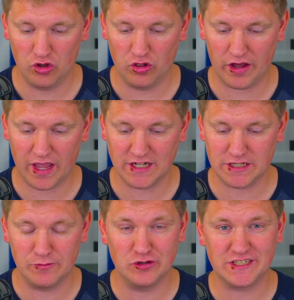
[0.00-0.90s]
You look
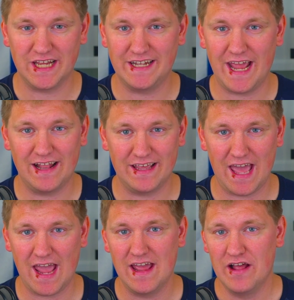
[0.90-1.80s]
at Tunmise
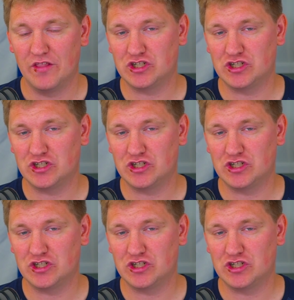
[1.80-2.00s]
Adeleye,